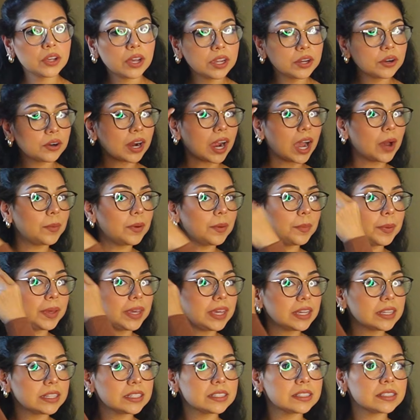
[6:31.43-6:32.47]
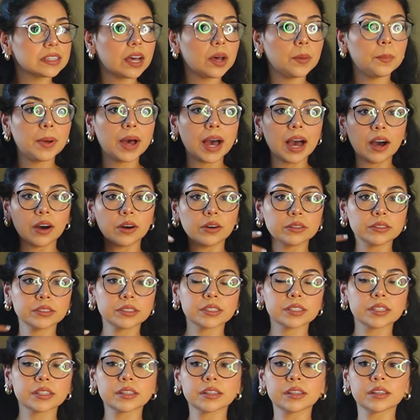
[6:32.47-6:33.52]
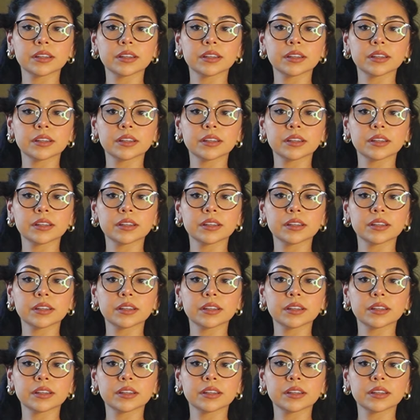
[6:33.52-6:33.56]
I grab a piece about